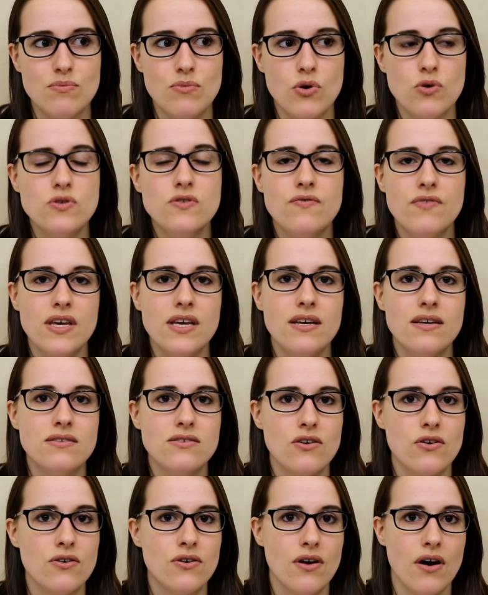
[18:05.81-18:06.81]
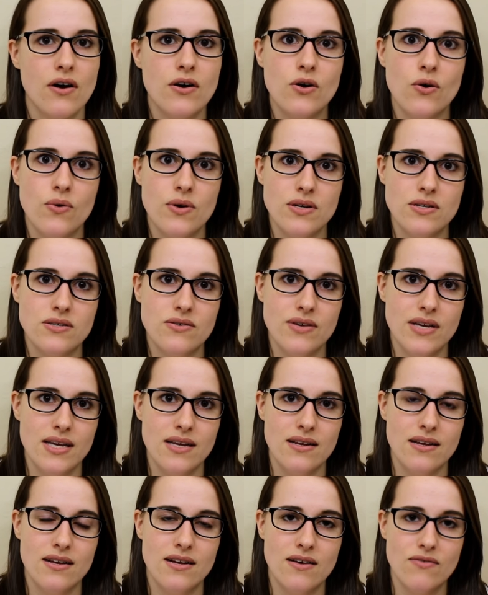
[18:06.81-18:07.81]
most vegans are not going to
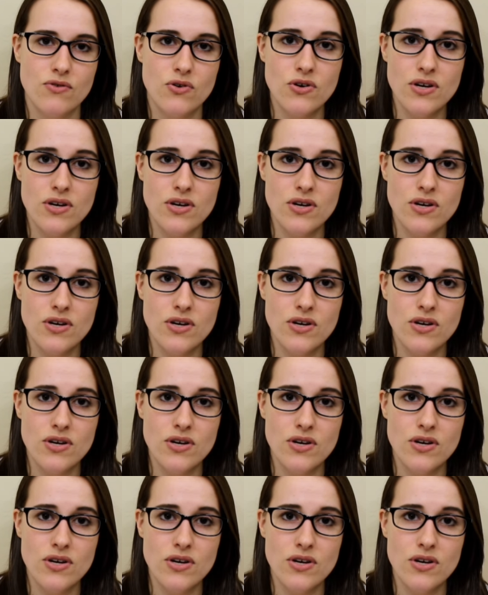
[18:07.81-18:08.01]
eat enough